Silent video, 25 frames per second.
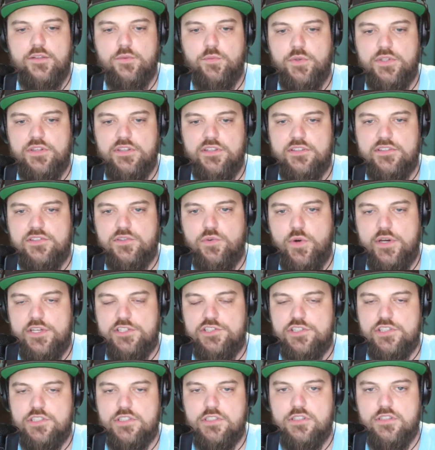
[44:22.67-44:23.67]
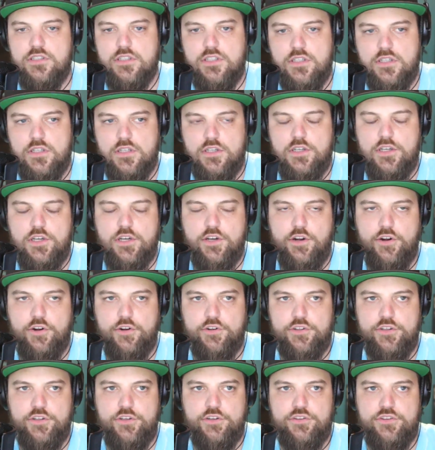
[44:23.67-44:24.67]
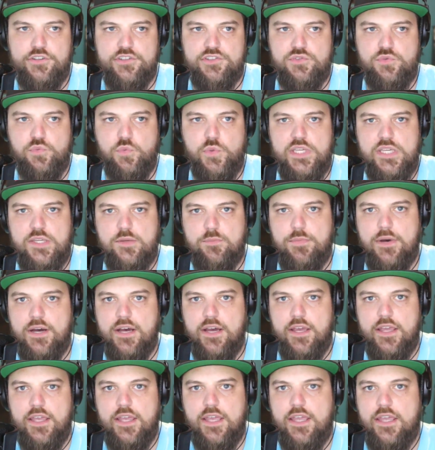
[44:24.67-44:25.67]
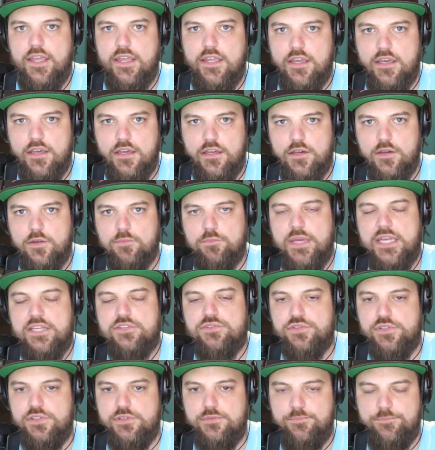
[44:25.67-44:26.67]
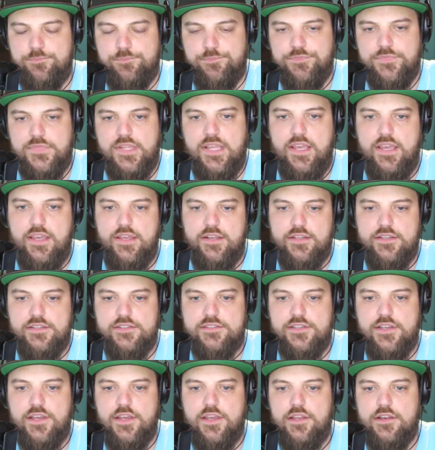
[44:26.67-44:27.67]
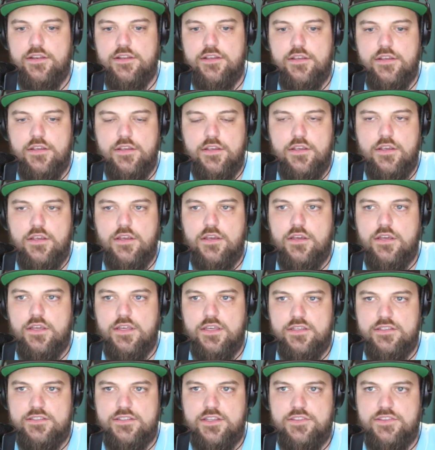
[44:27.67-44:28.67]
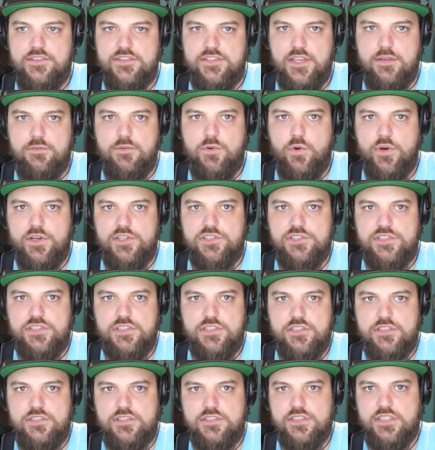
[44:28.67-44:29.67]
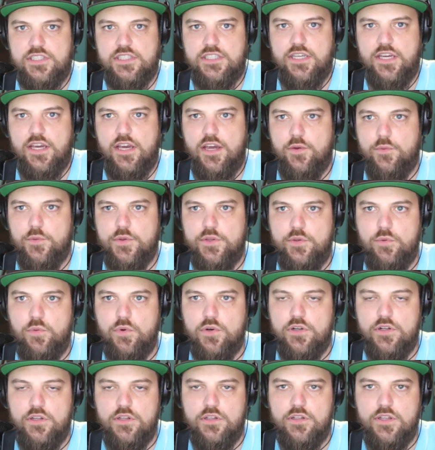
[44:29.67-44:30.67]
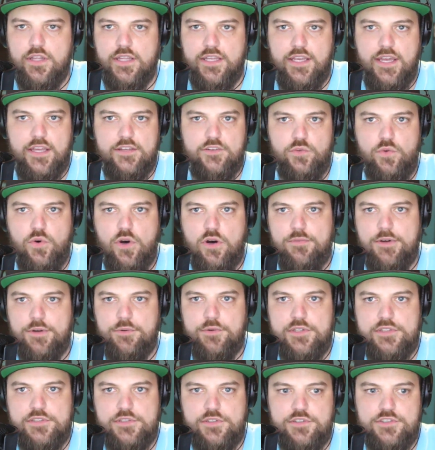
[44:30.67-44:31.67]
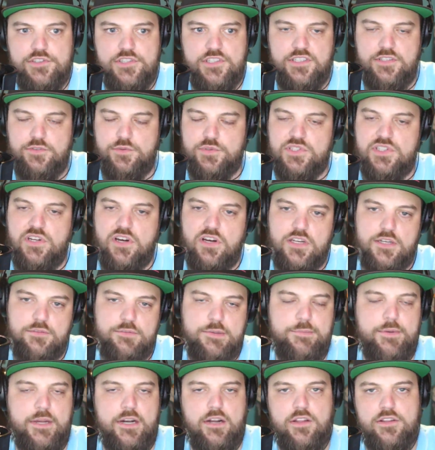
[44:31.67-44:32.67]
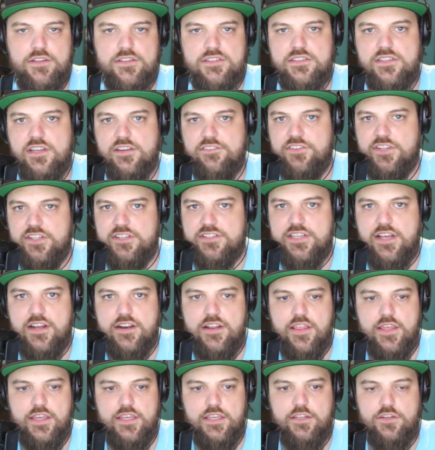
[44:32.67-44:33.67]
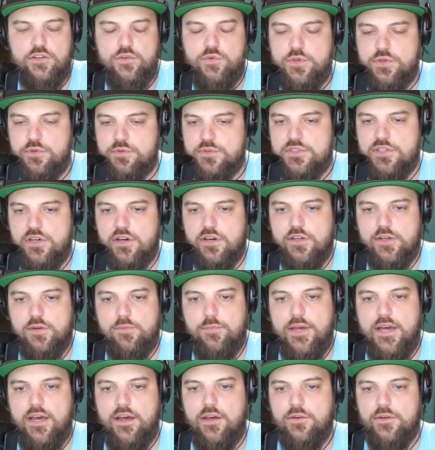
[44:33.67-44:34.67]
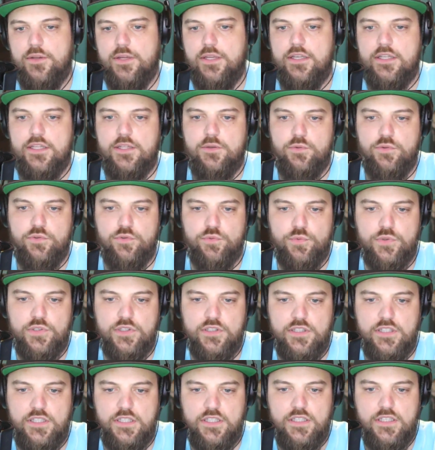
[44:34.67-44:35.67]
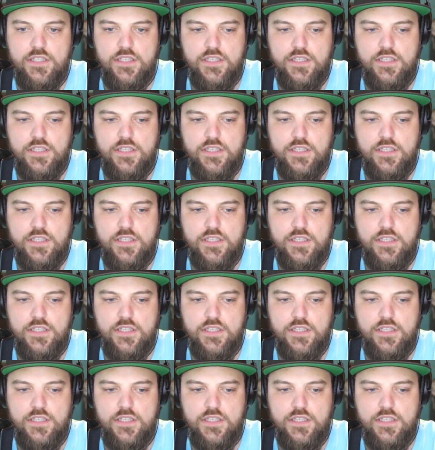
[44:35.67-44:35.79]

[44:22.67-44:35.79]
with this question earlier this week by a patron, and he said the same questions. Like, I really wanted, like, I do all my research, and he was talking to me about all this stuff, and he sounded like he knew what he was talking about, and he was really